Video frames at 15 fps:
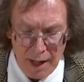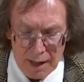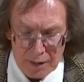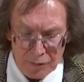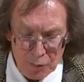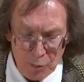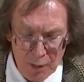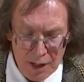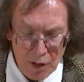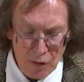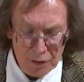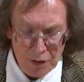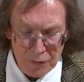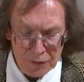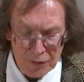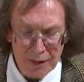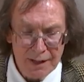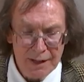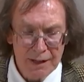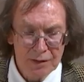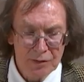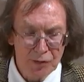And we
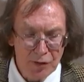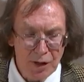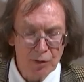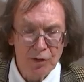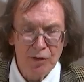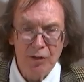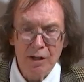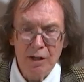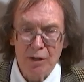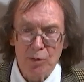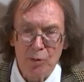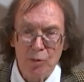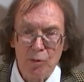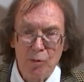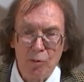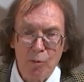honestly don't know